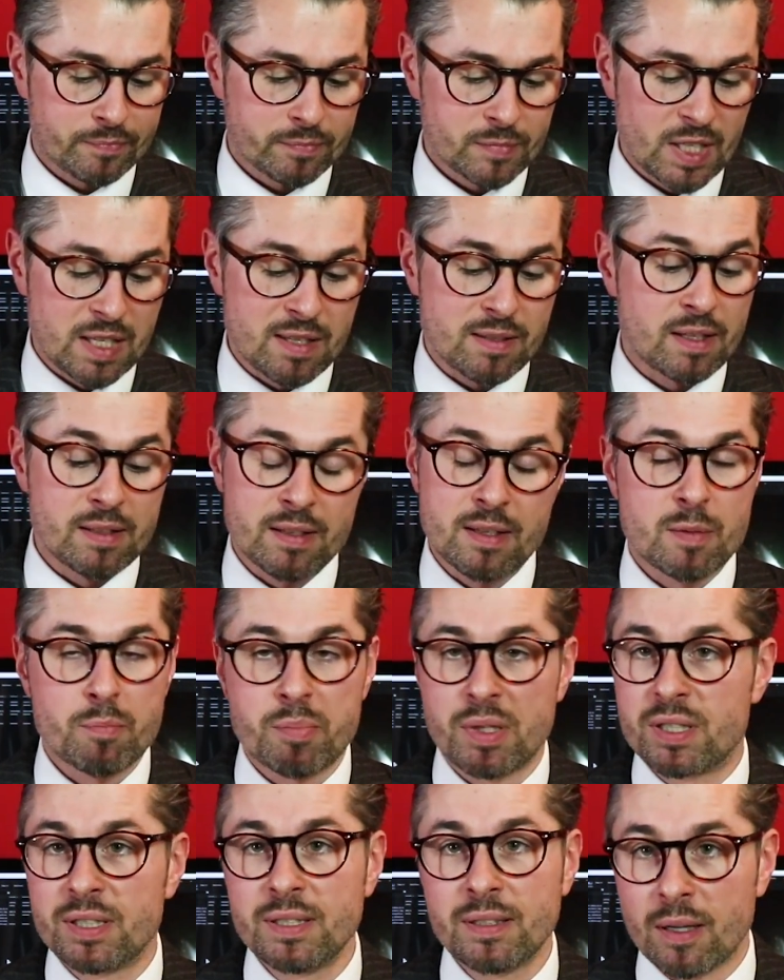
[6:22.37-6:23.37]
is
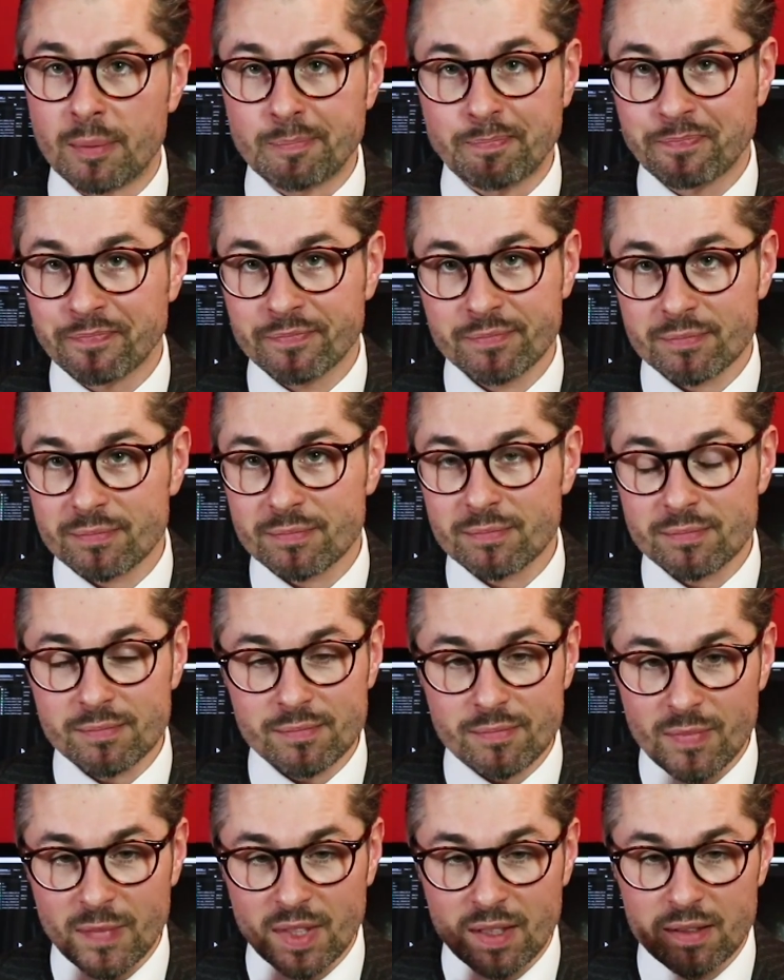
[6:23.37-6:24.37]
patina.
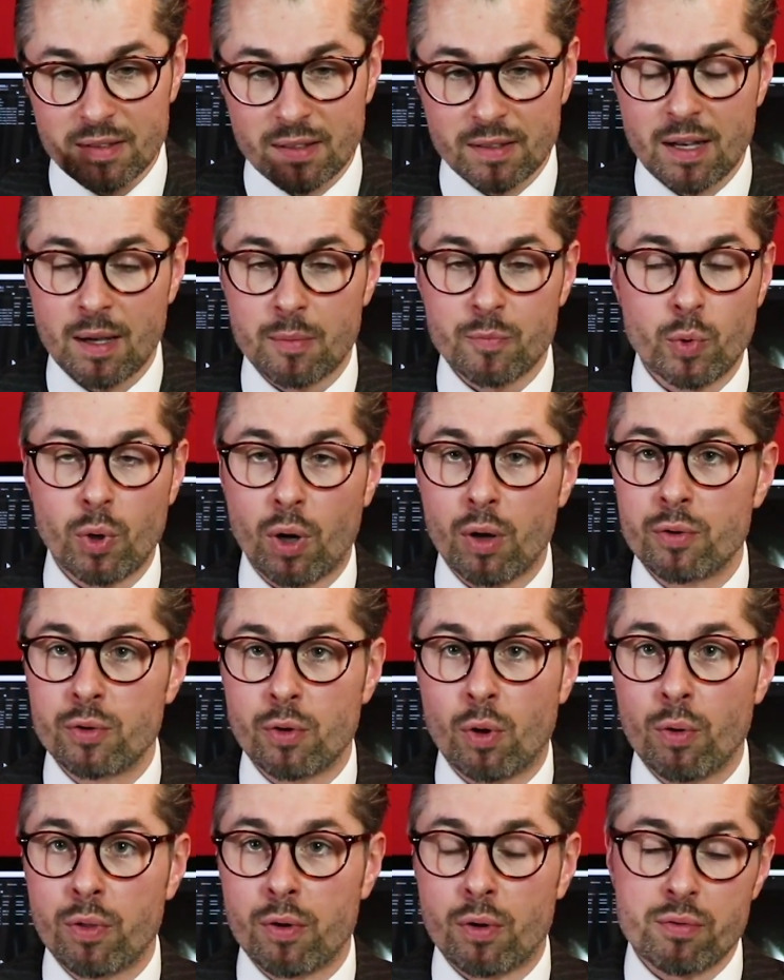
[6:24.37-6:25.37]
We all
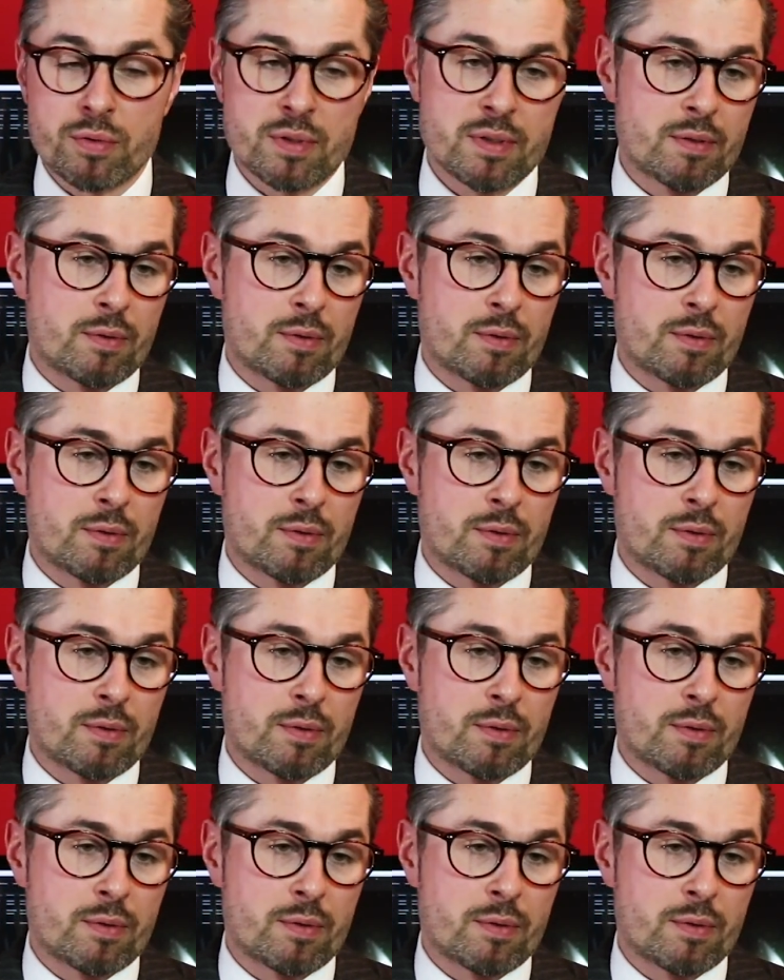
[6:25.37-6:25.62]
know those